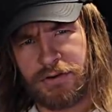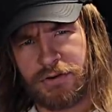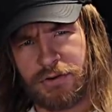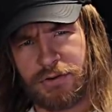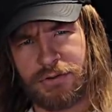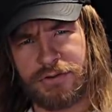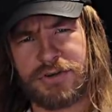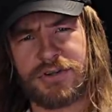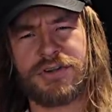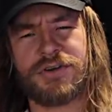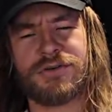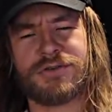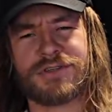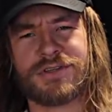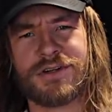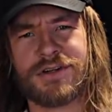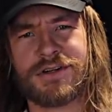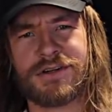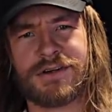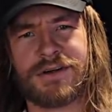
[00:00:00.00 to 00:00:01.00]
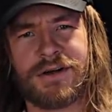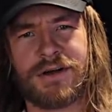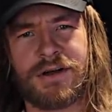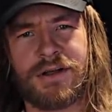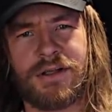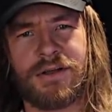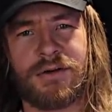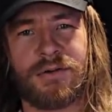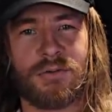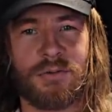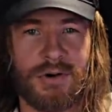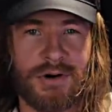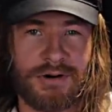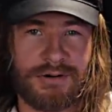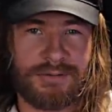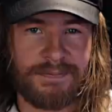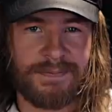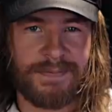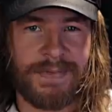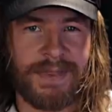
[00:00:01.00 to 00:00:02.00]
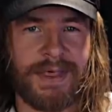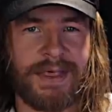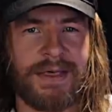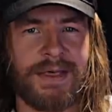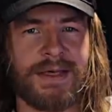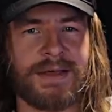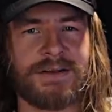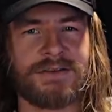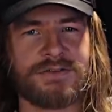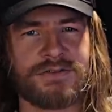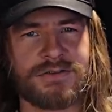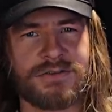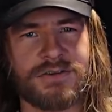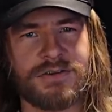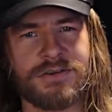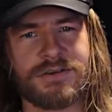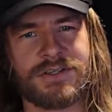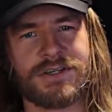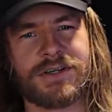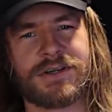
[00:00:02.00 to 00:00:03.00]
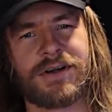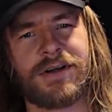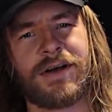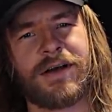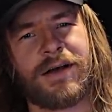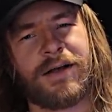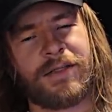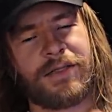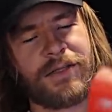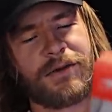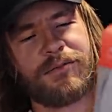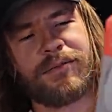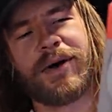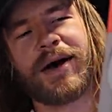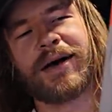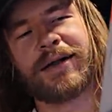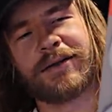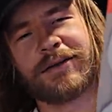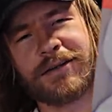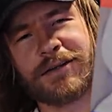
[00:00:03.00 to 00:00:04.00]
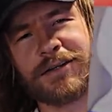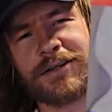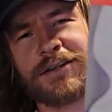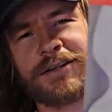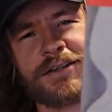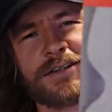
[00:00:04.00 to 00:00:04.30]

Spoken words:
you're already using it. Well, introducing the Manta